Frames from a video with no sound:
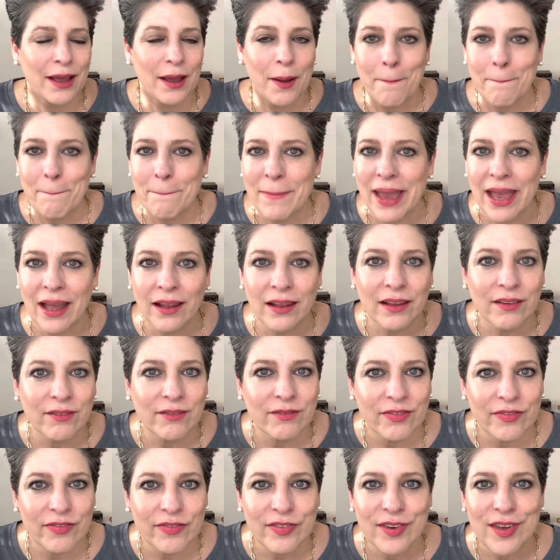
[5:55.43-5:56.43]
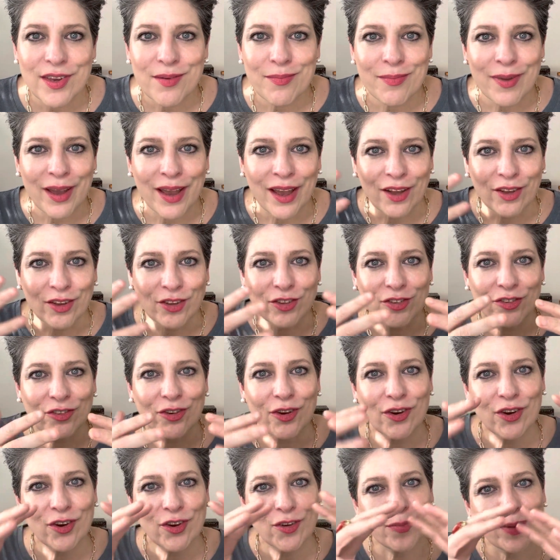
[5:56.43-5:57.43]
male and female
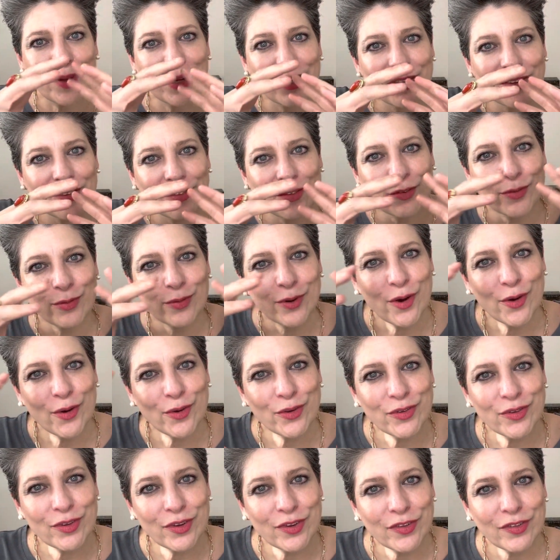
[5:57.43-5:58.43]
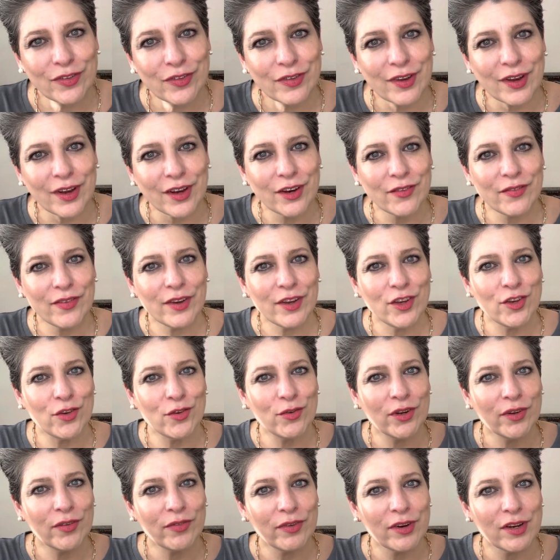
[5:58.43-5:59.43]
sort of, because the rose is kind of a
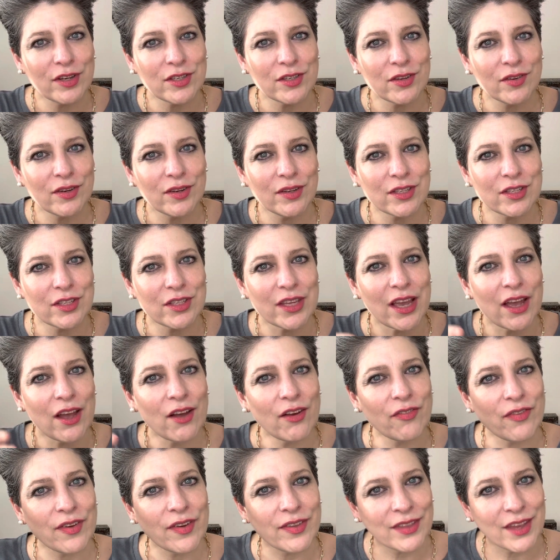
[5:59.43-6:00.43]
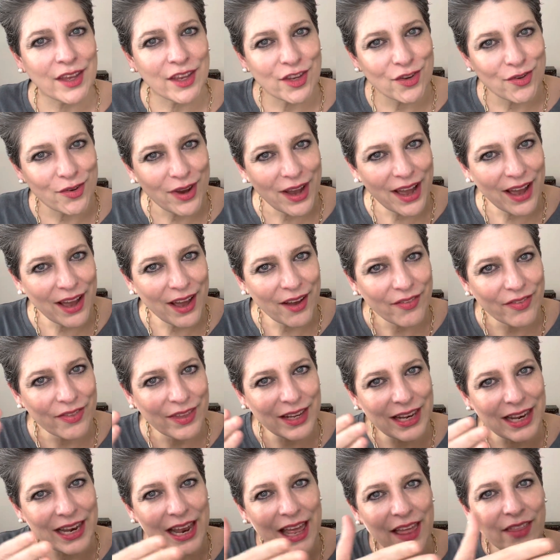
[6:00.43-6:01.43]
universe on itself, and then you have the
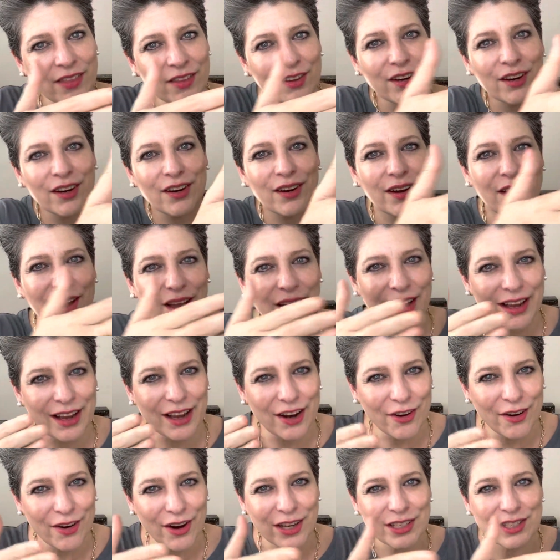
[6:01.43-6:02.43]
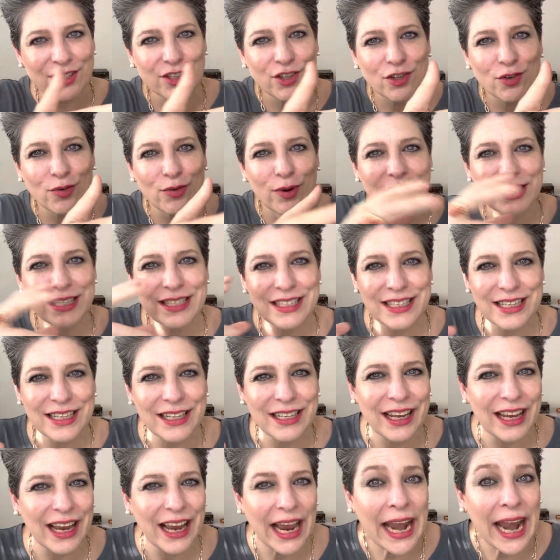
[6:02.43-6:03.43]
leather crossing through. I see
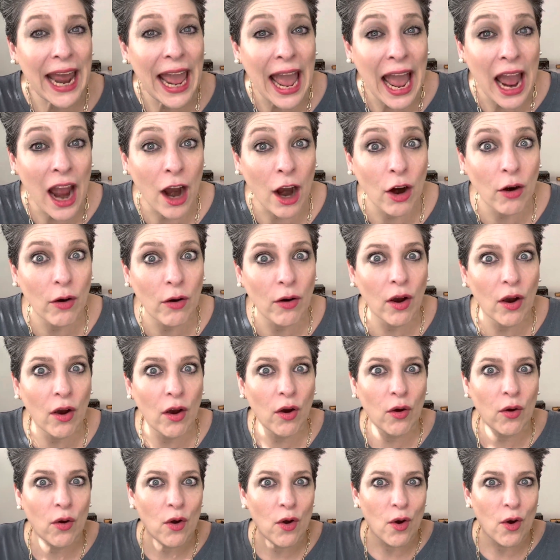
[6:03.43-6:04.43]
like an arrow